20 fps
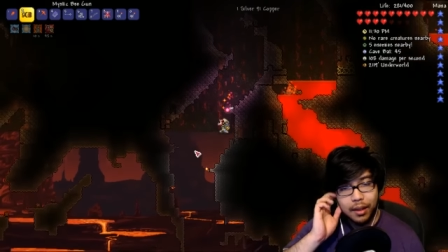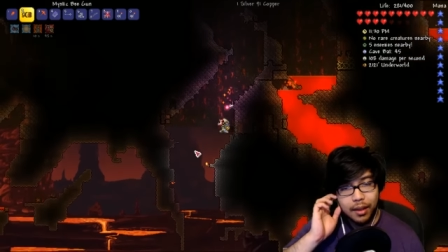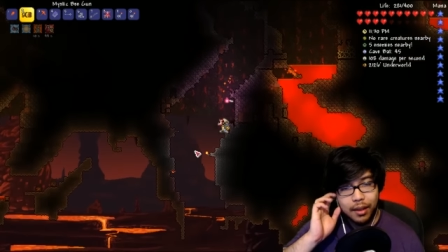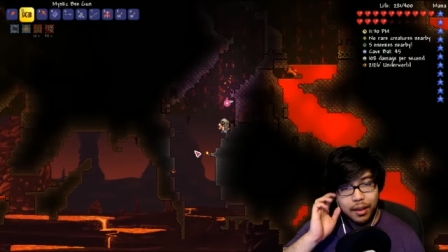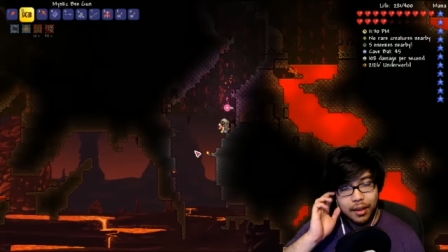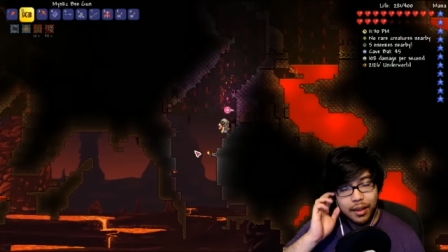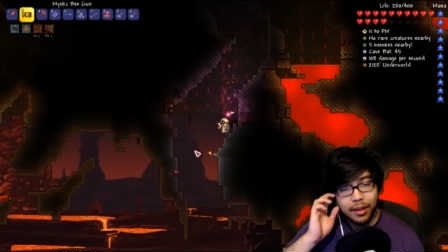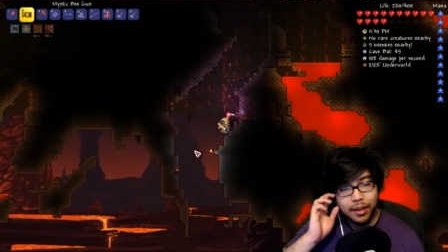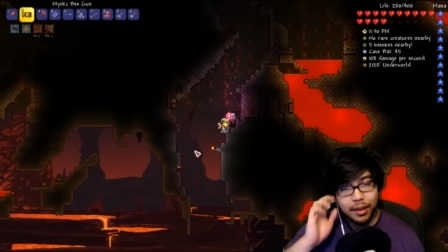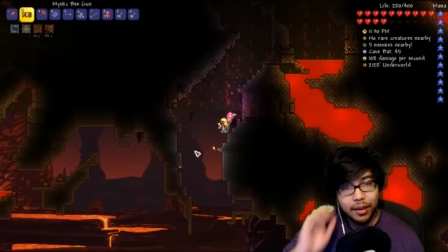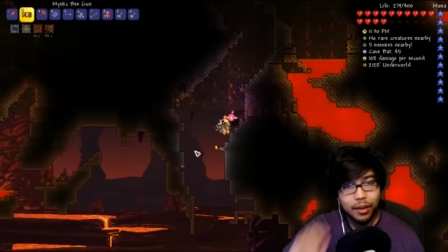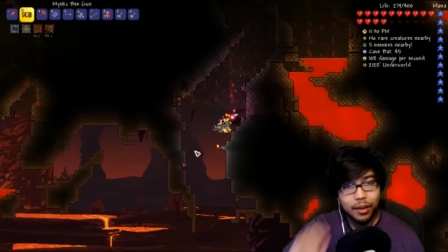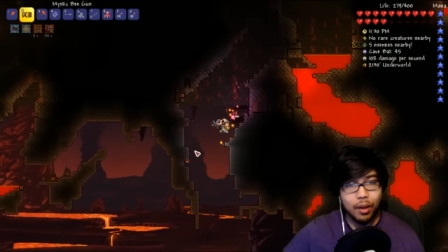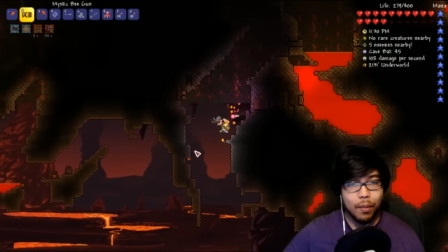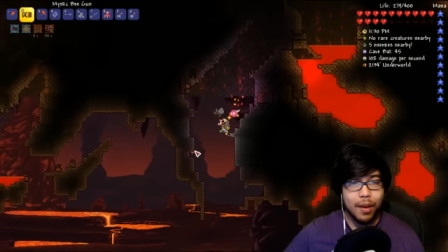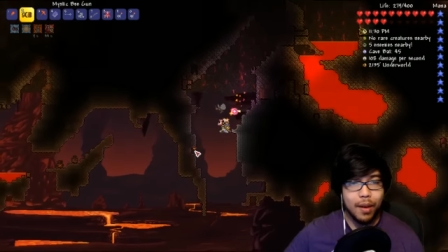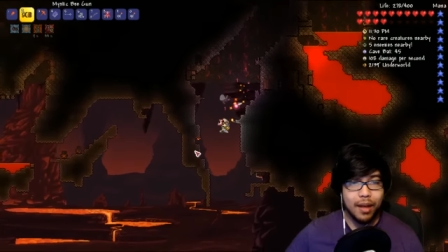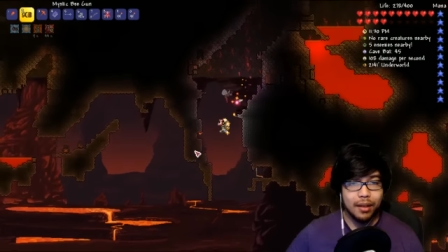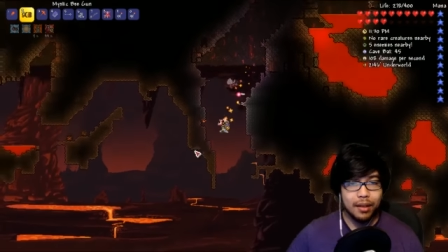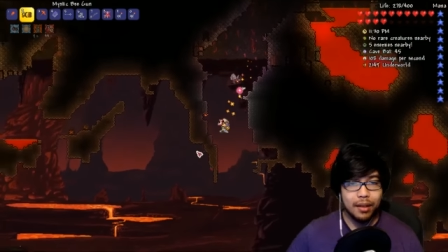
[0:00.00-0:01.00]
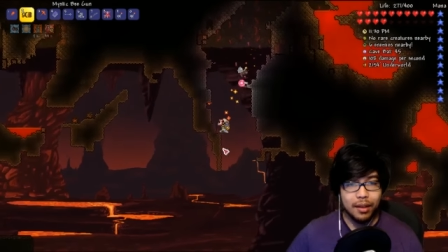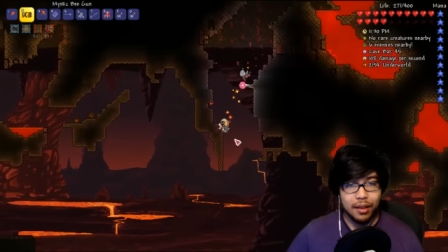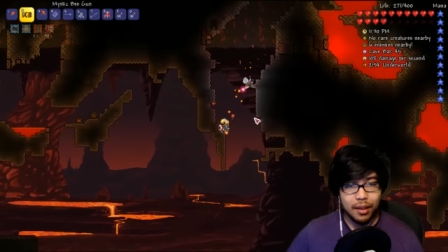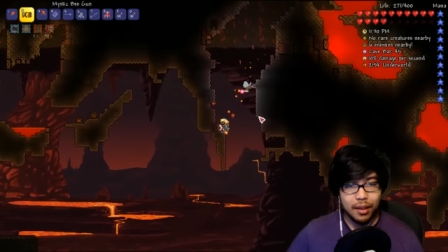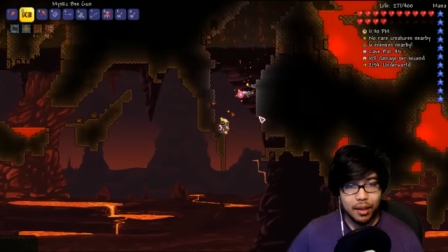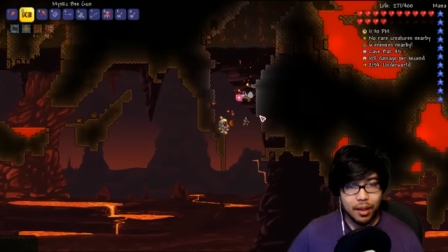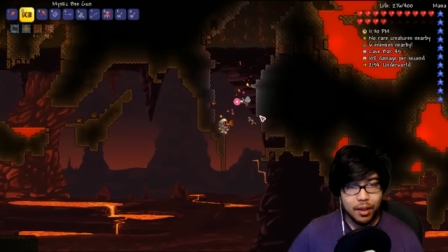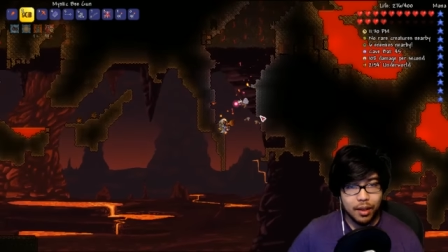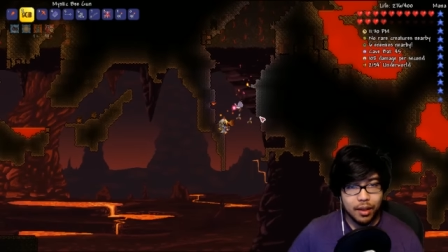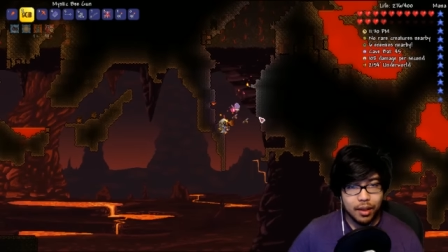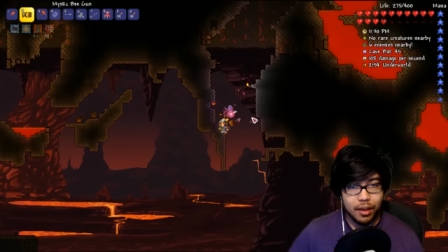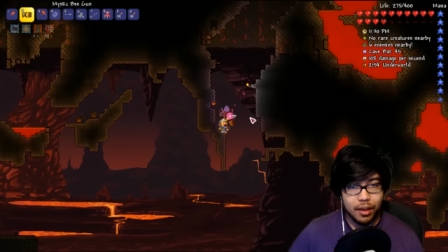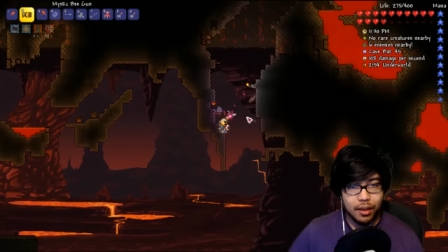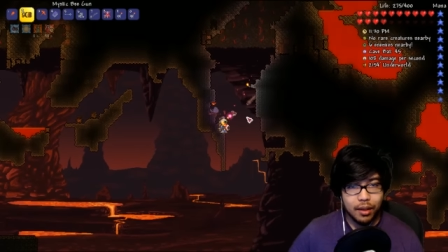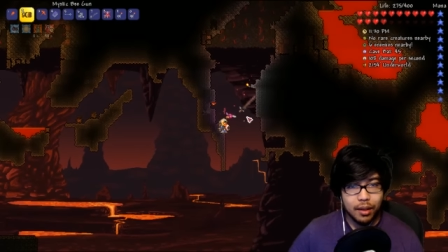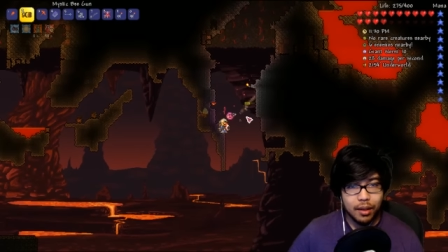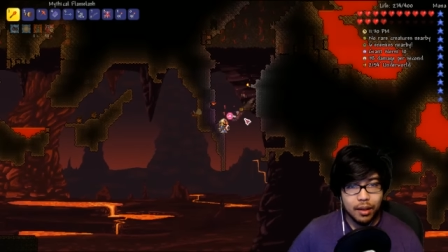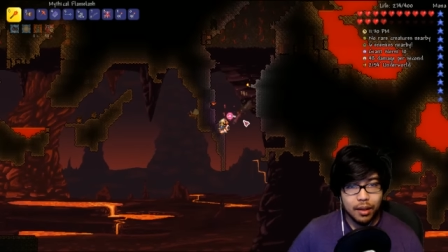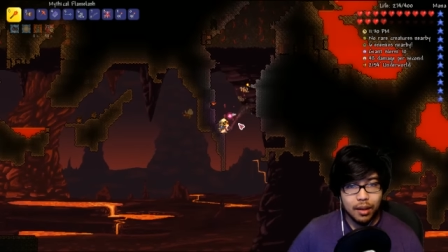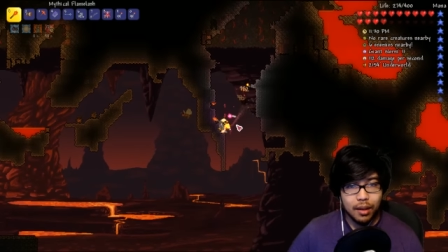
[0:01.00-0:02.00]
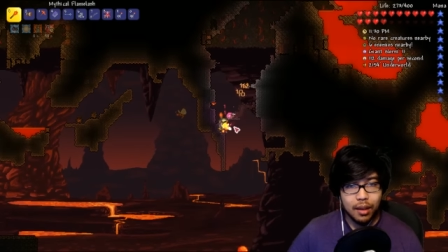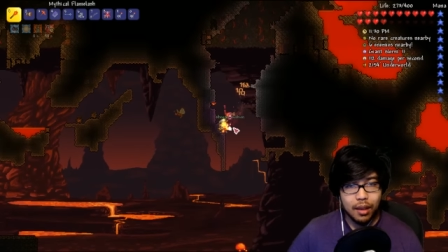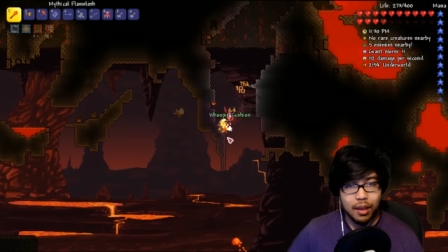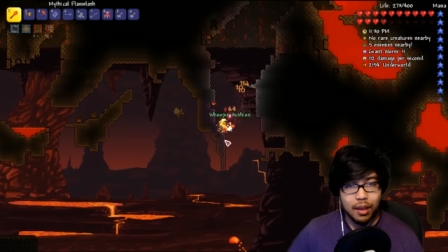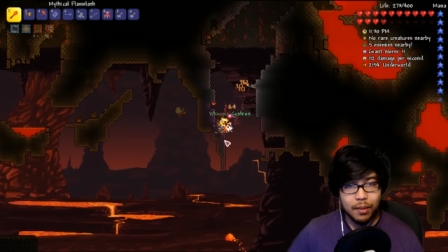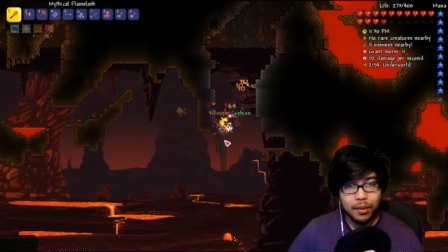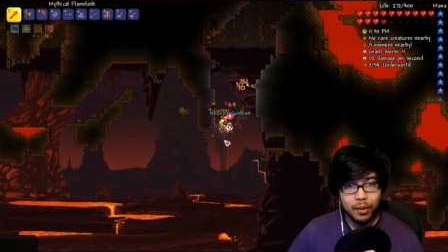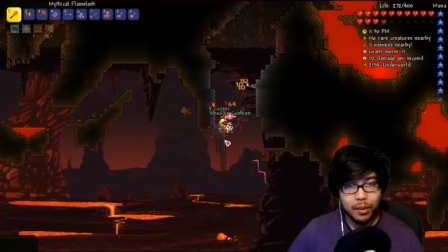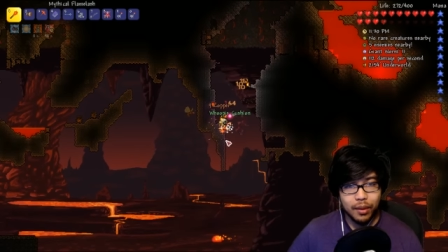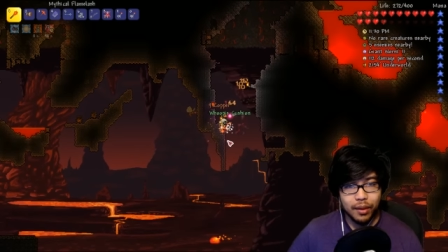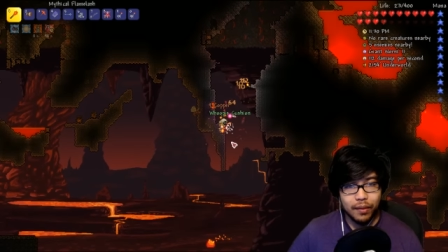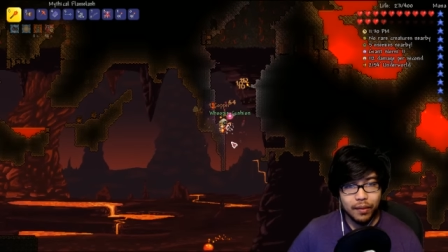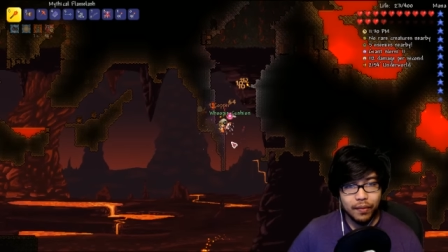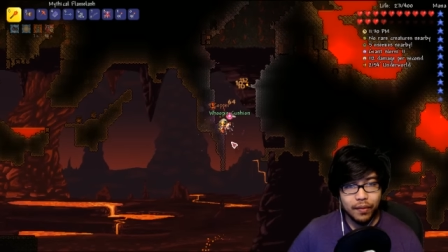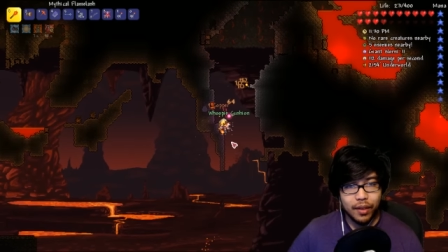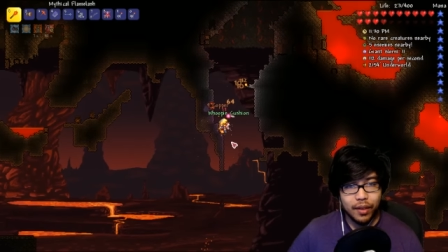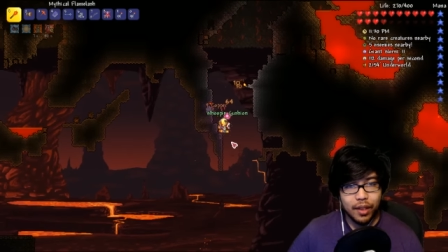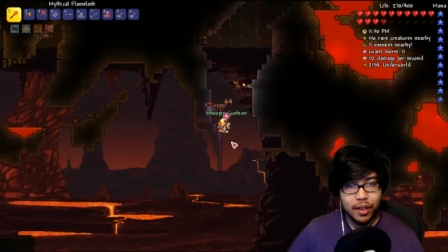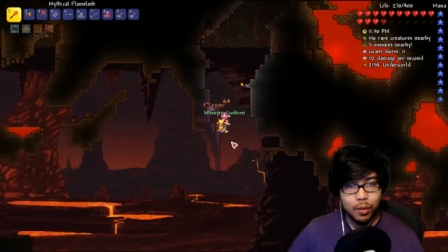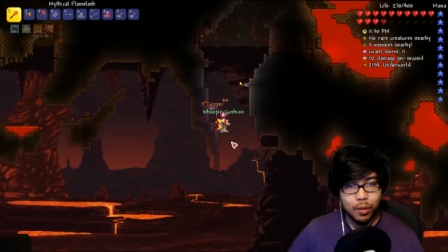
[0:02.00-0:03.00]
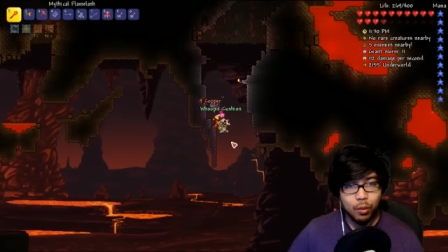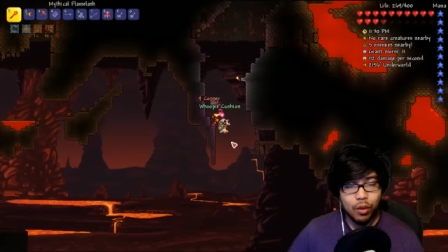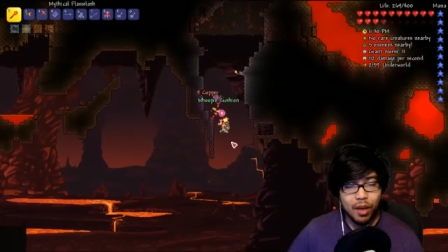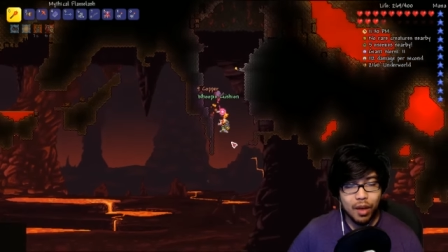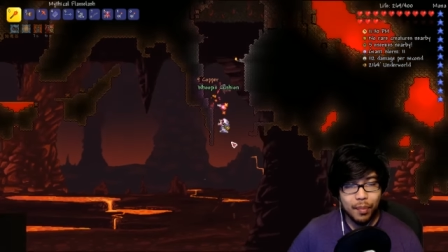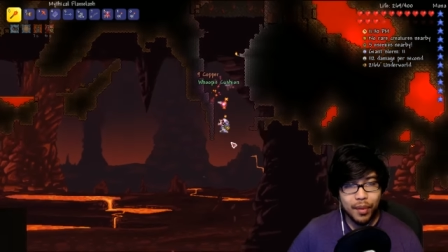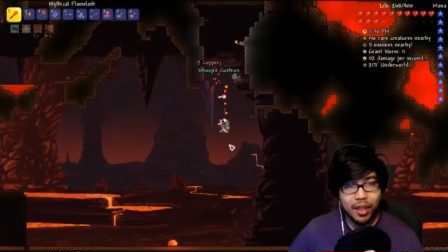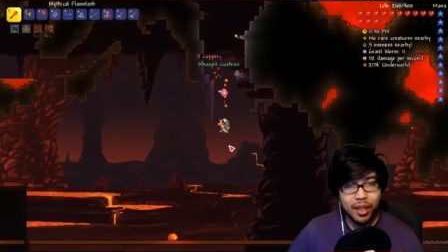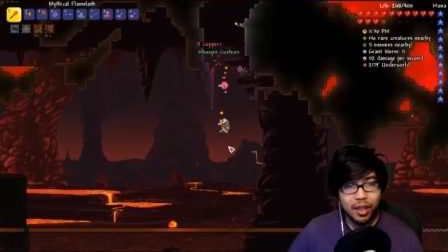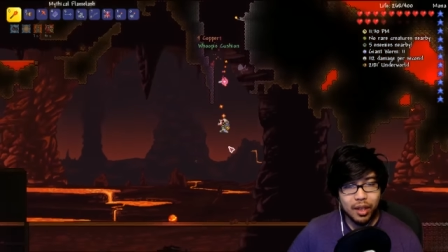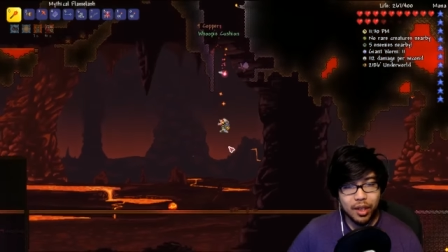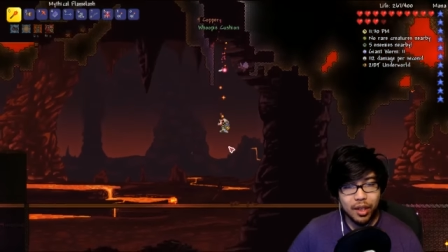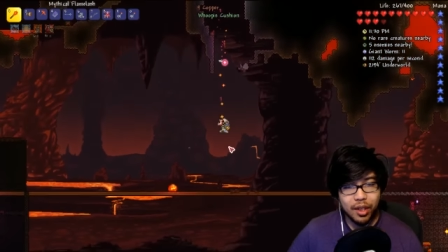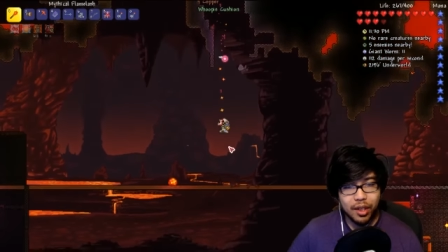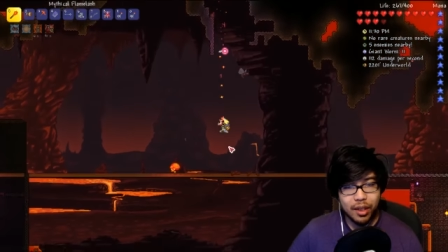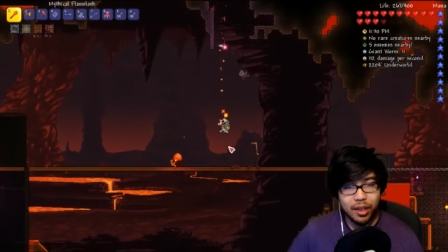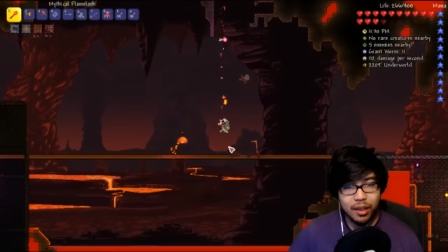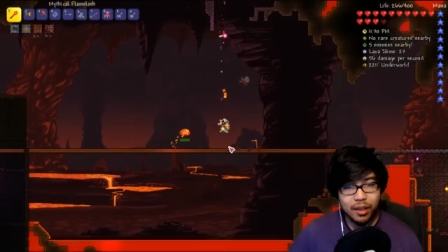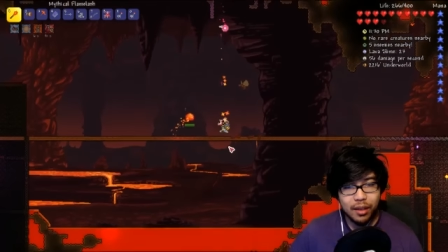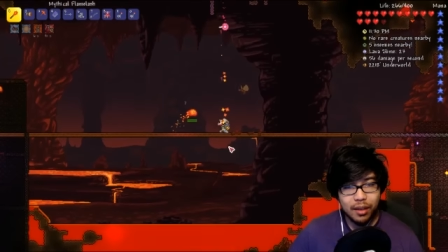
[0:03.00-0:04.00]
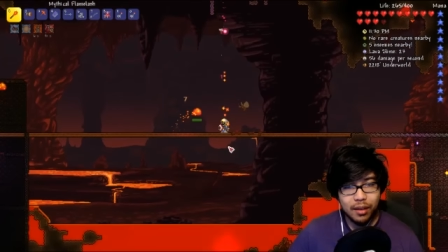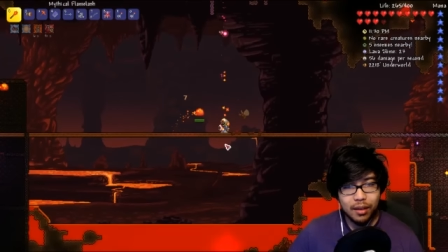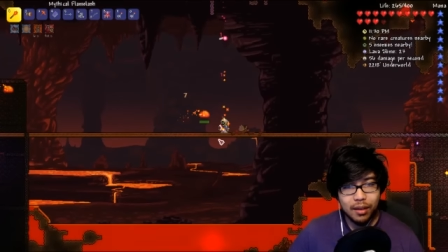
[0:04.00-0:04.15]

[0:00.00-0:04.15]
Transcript: need to go back to the dungeon um, so we can finish whoopee cushion.